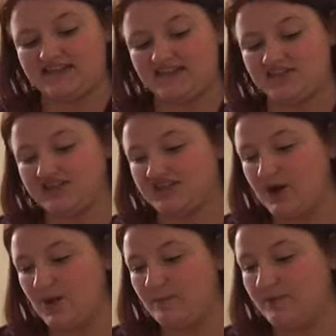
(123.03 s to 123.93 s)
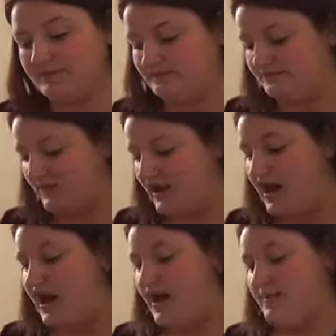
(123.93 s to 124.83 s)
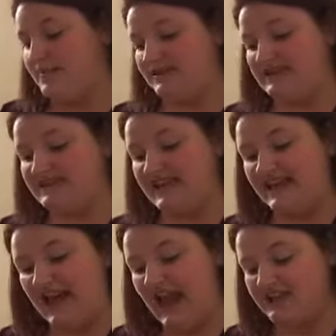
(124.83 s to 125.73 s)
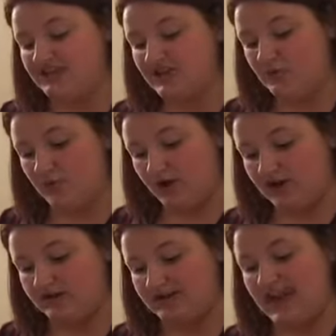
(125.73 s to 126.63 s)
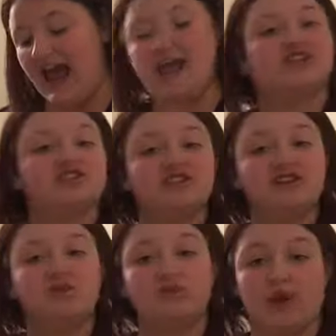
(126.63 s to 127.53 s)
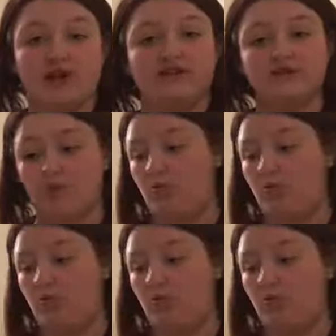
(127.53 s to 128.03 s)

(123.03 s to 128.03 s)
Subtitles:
dish soap. But the sink actually works. It actually runs